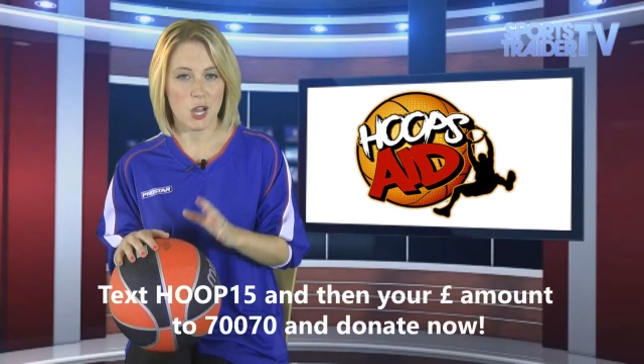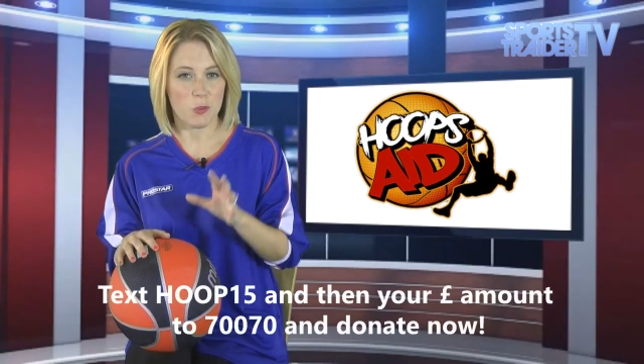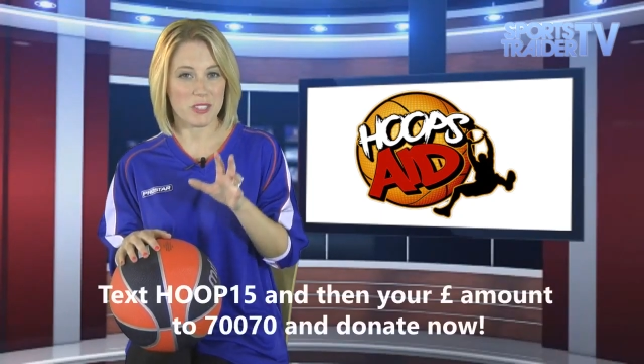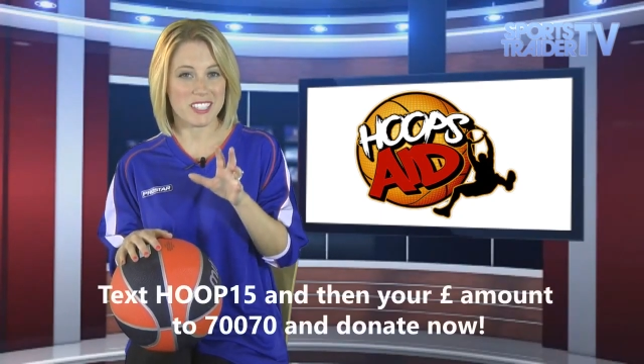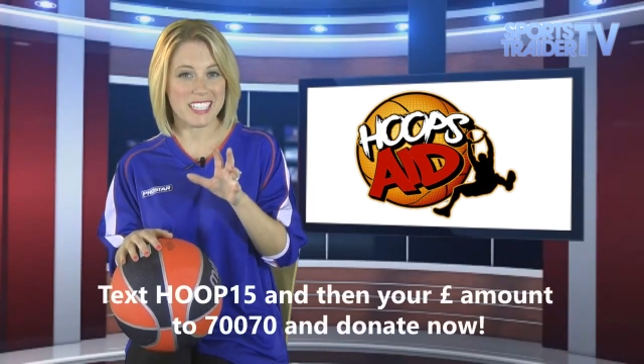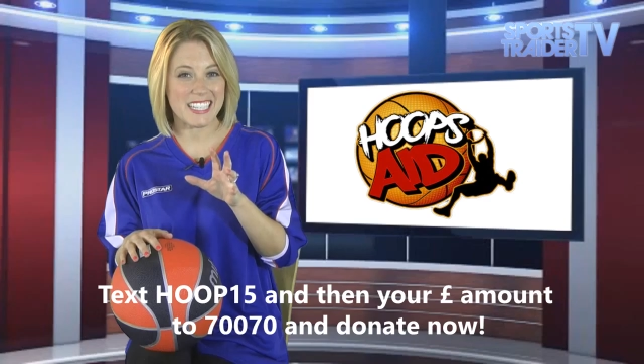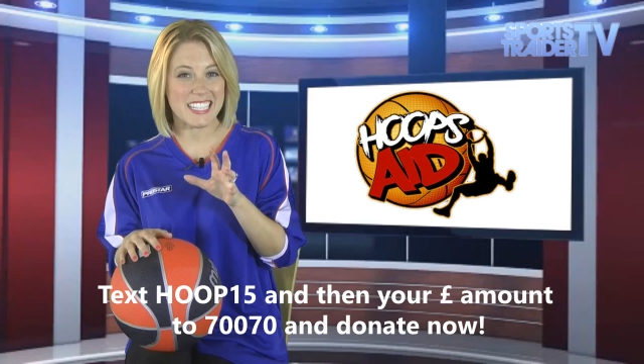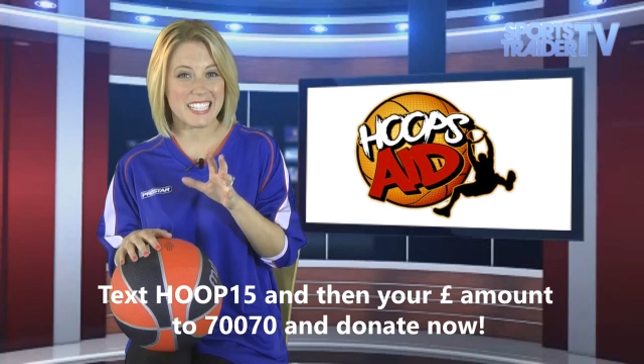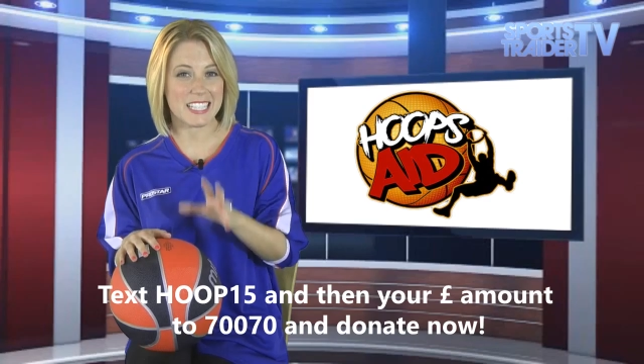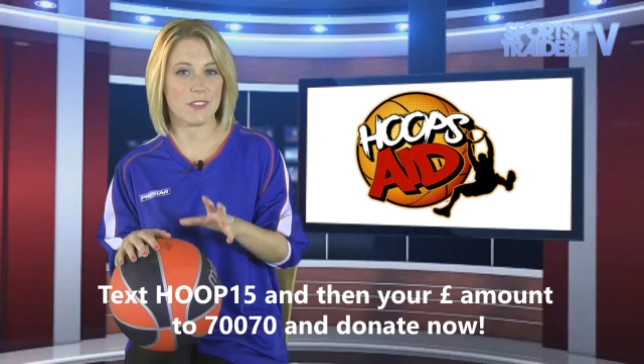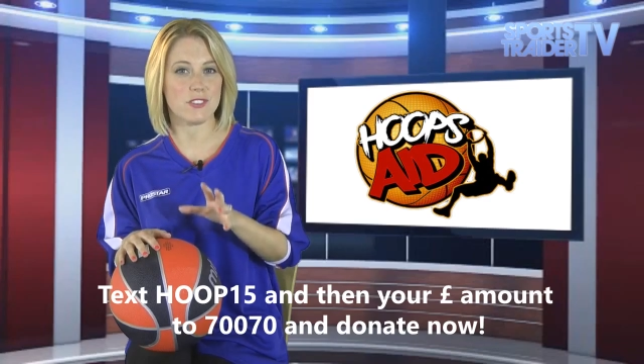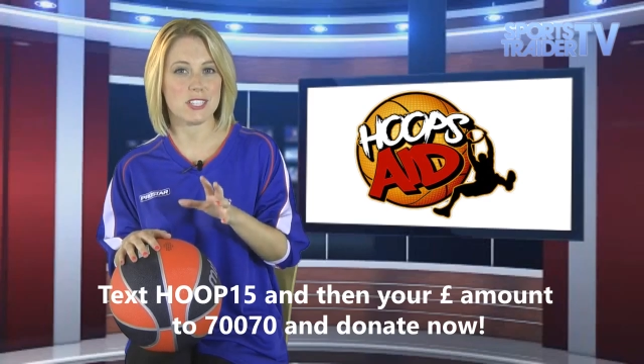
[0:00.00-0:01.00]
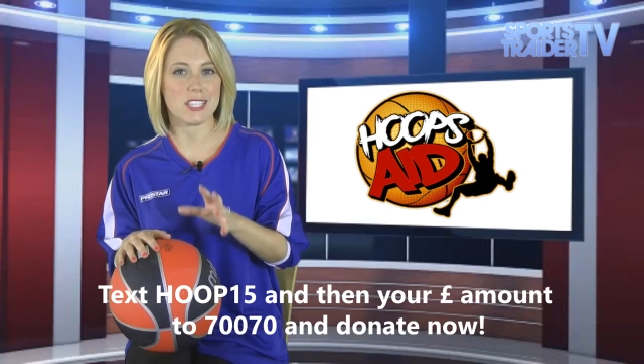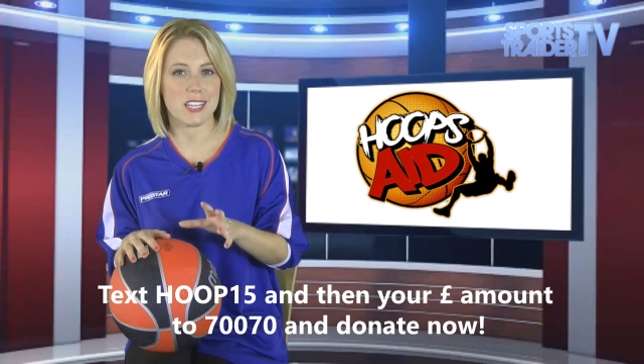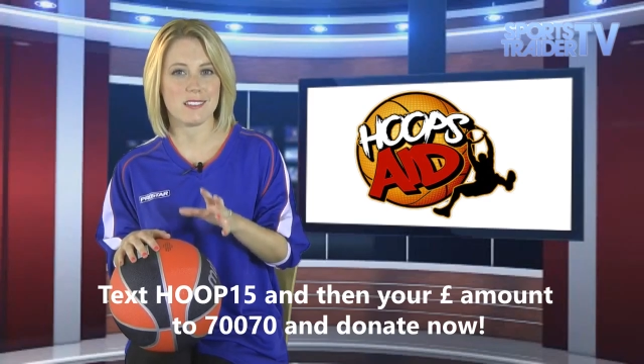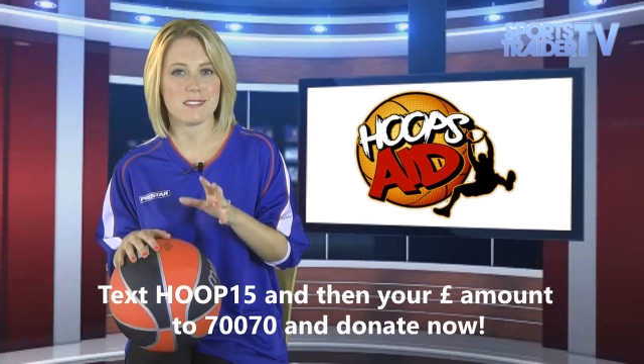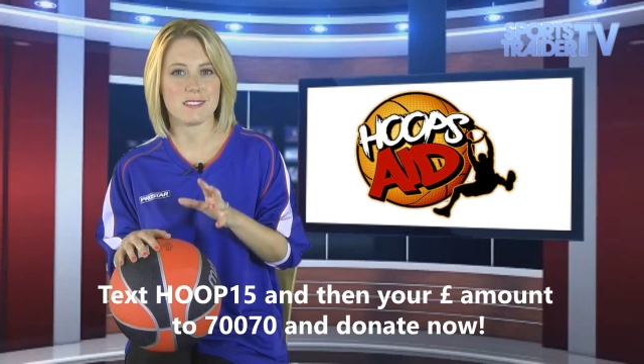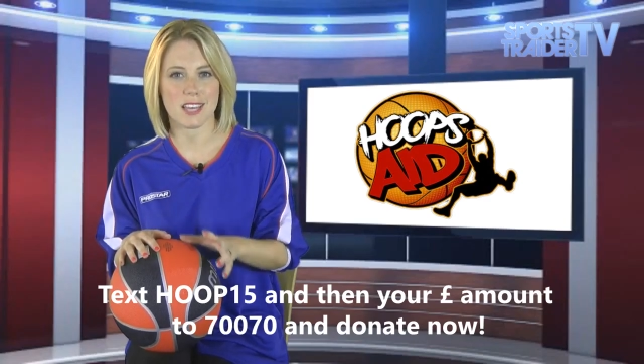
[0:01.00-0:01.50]
with nearly
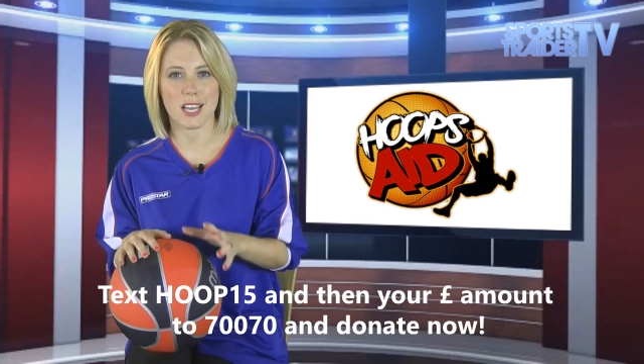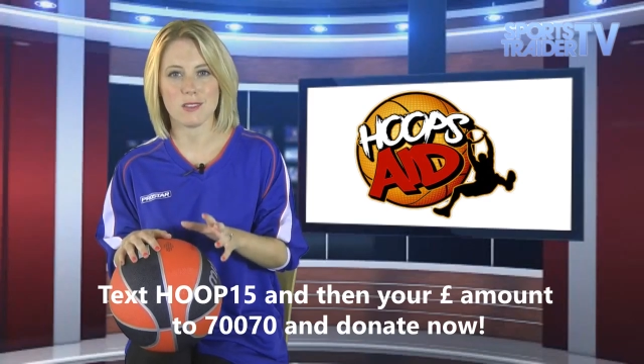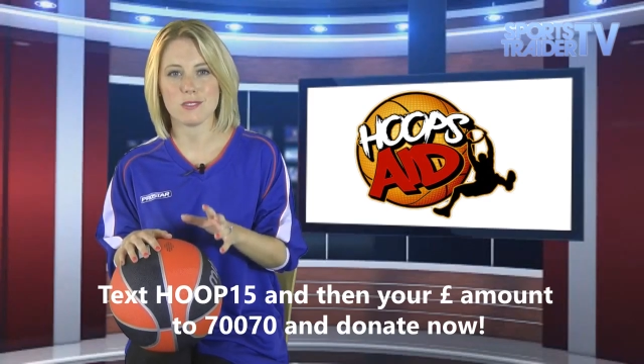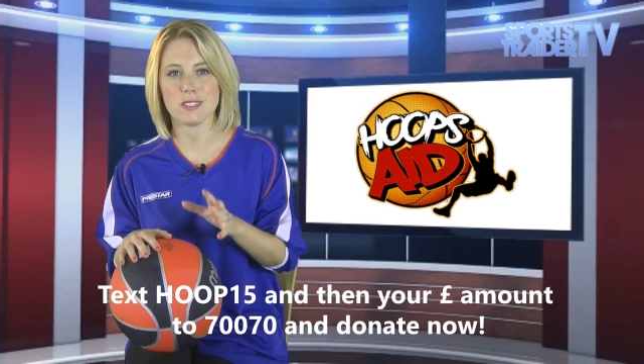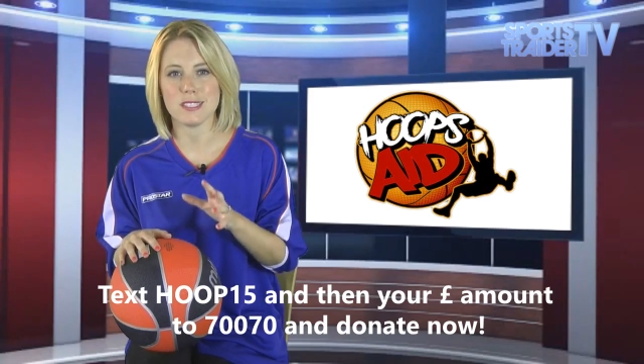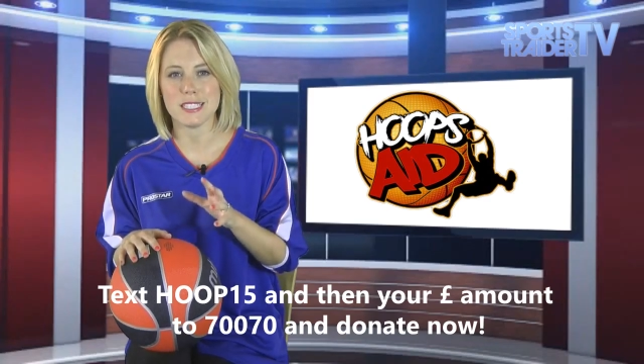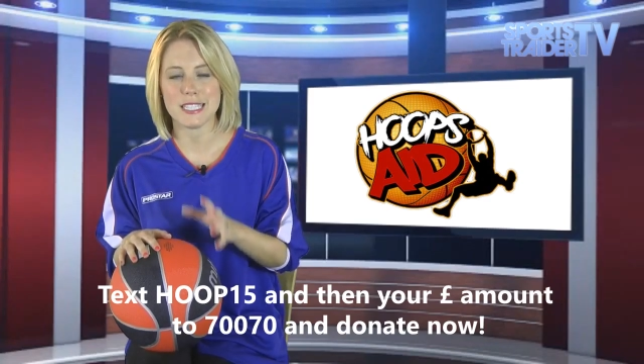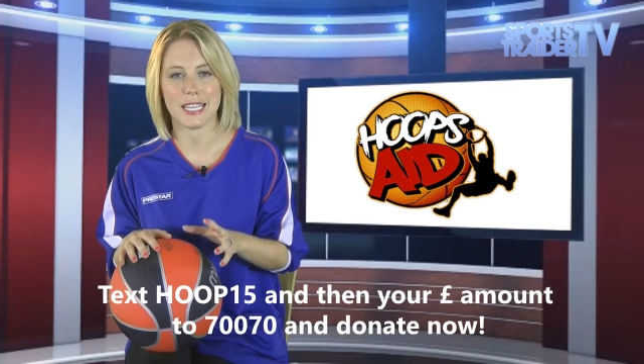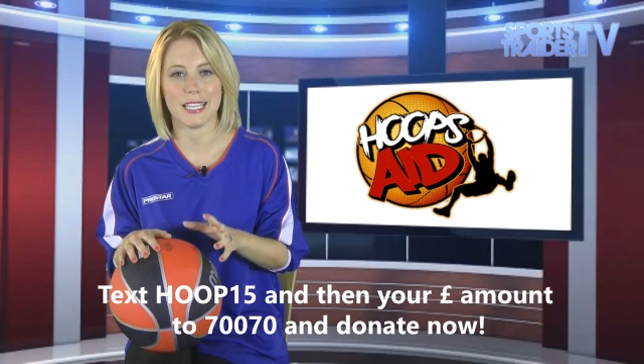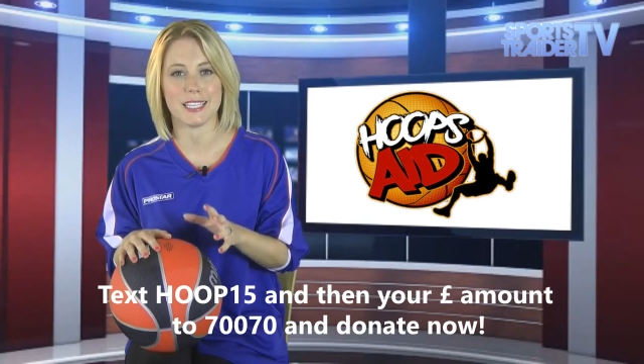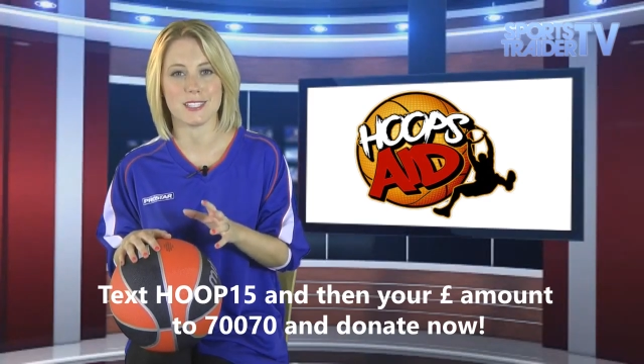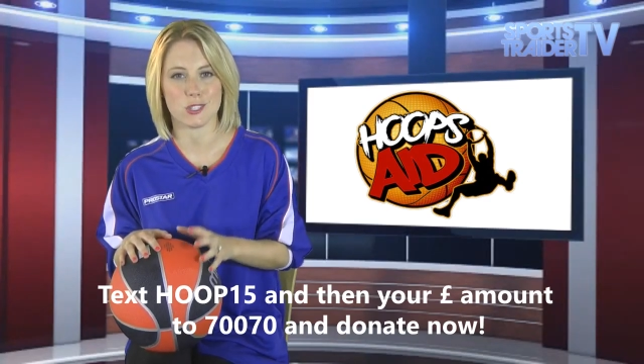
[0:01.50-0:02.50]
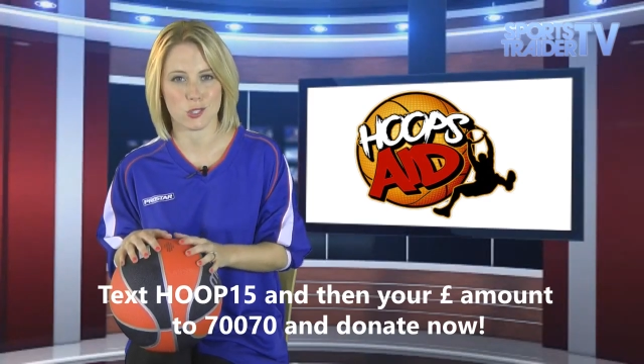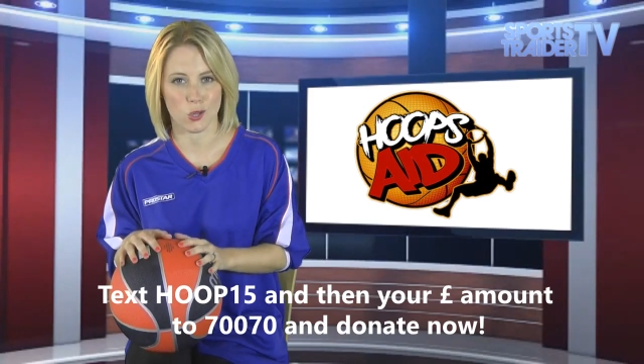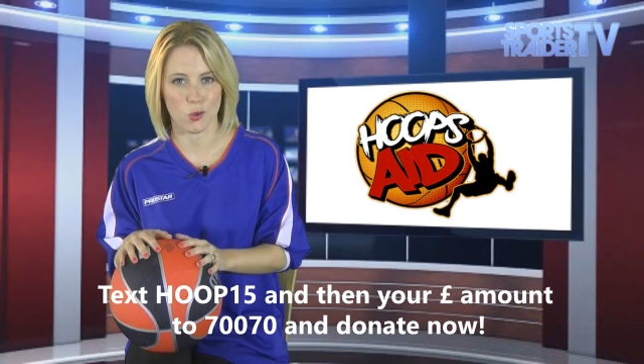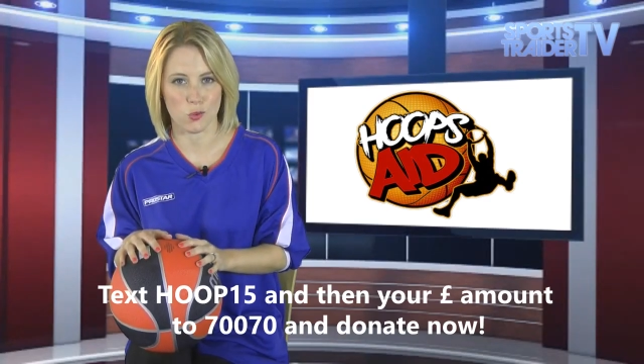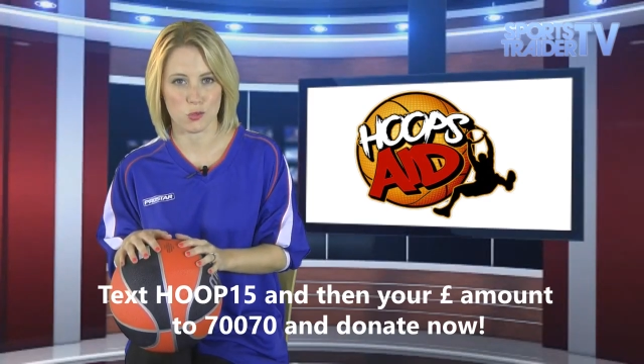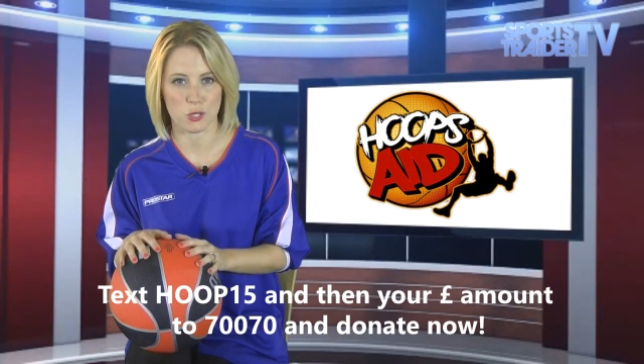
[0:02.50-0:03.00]
17,000 tickets
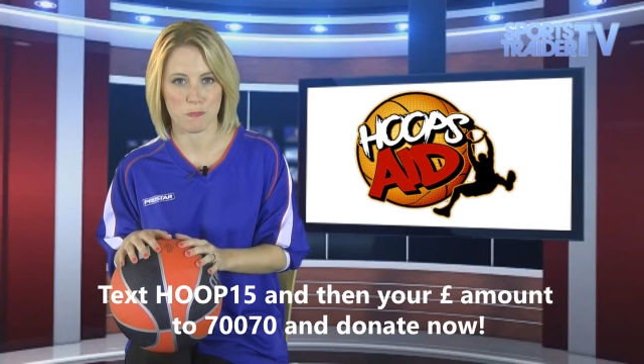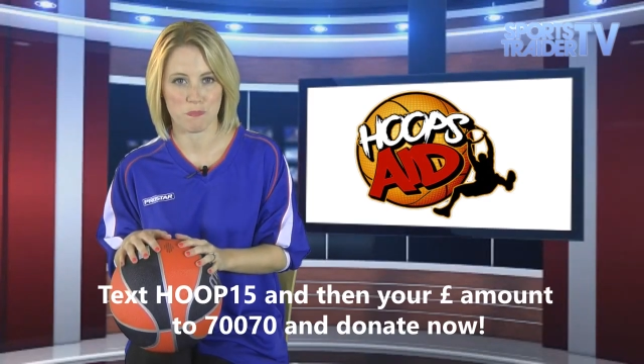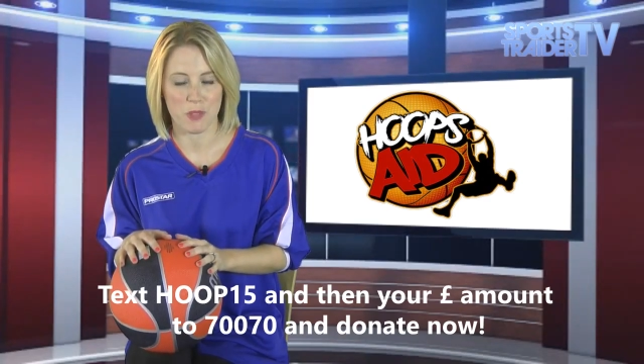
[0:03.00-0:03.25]
sold.